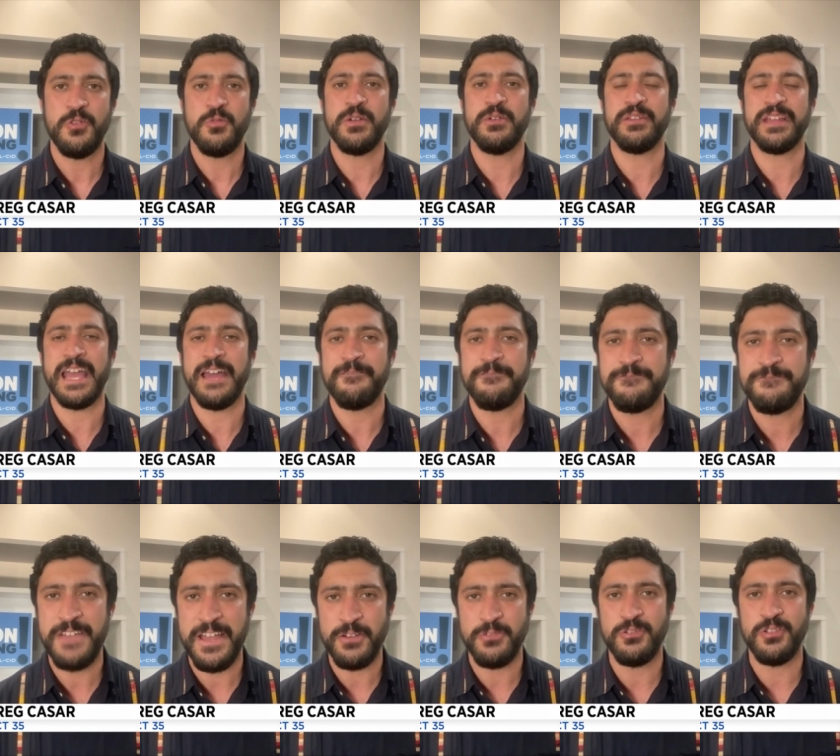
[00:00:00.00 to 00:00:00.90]
We would get
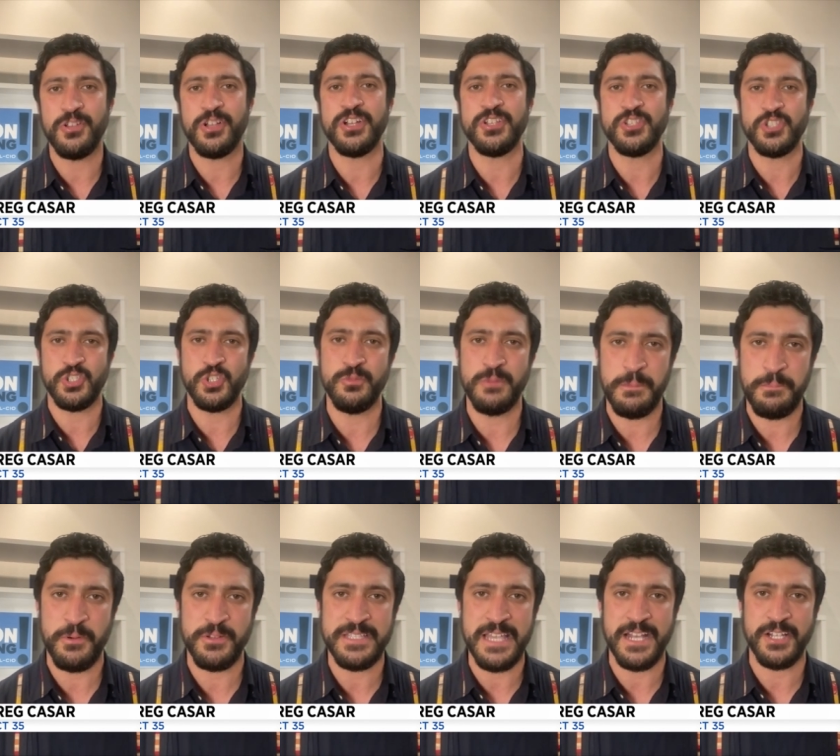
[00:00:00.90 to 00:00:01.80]
federal consumer
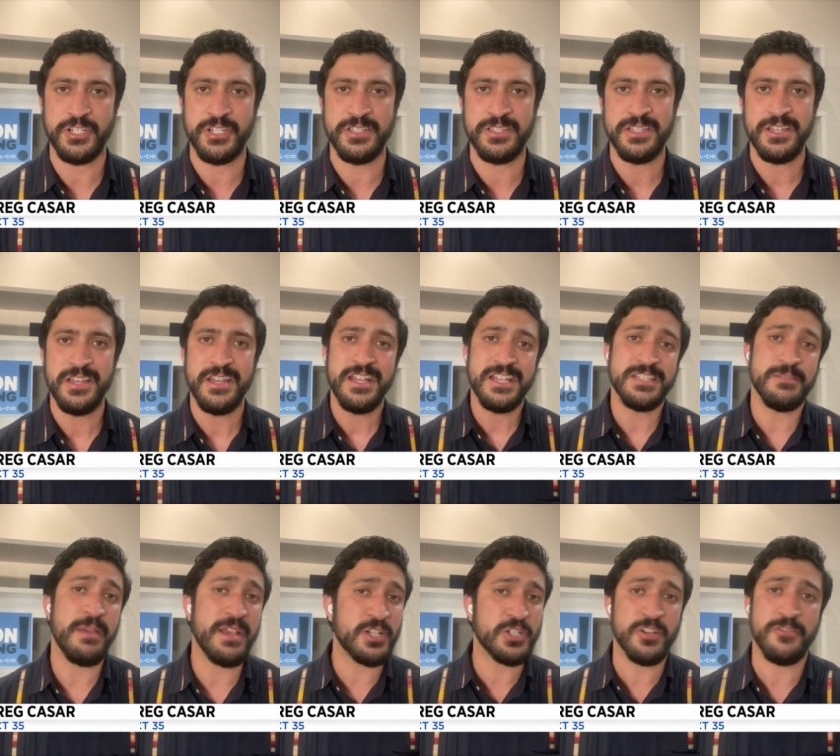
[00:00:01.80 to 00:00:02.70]
protections to
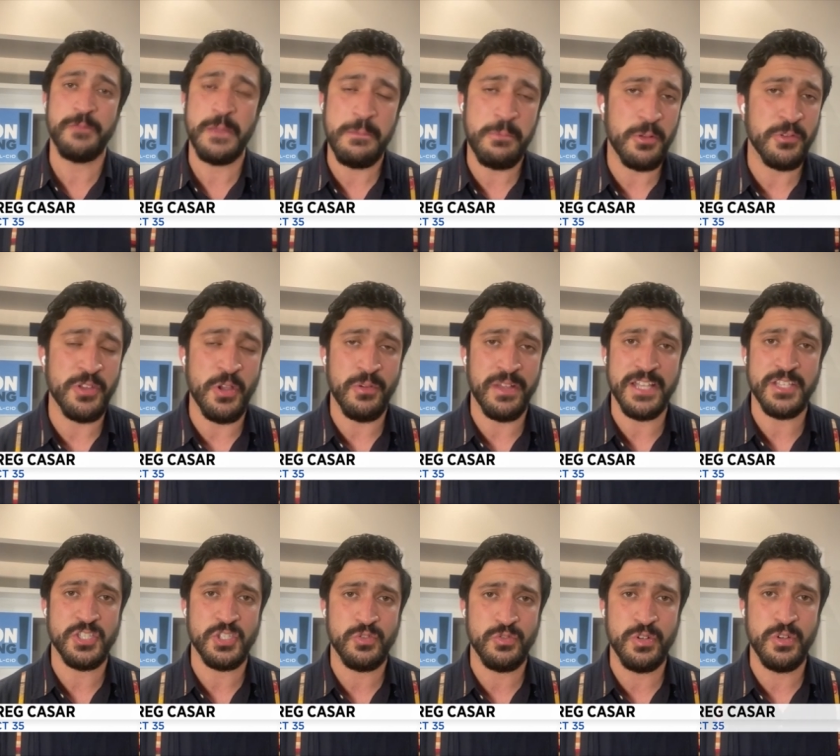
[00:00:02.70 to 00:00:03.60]
make sure people don't
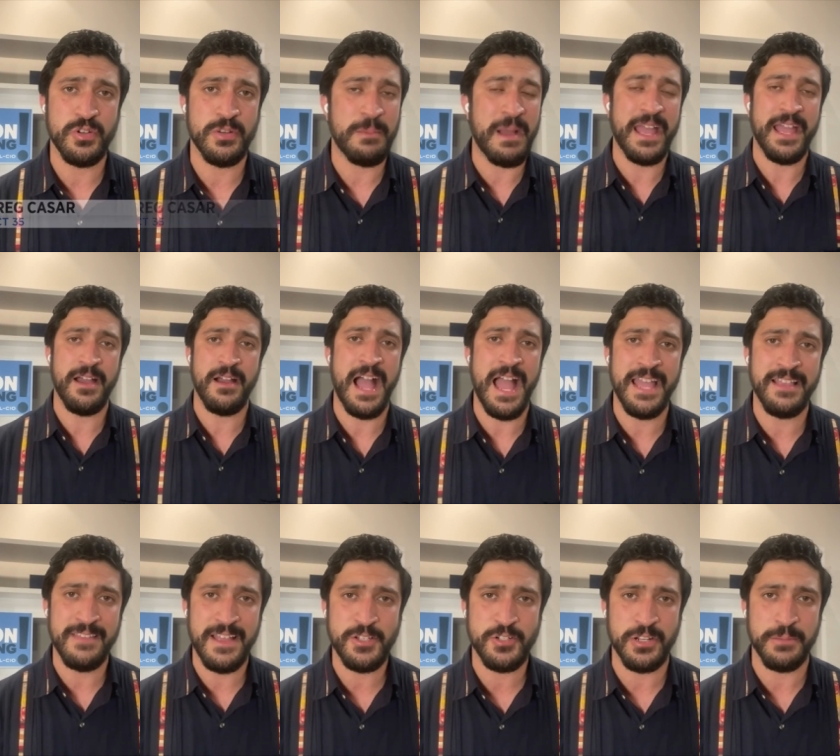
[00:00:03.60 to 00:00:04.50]
get screwed by high
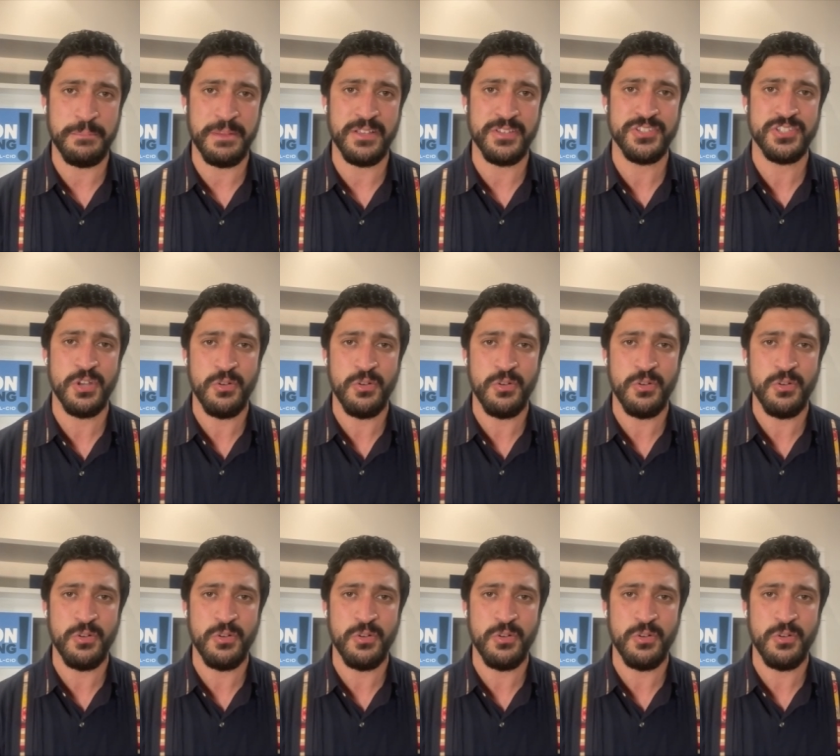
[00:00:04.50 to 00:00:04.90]
electric bills.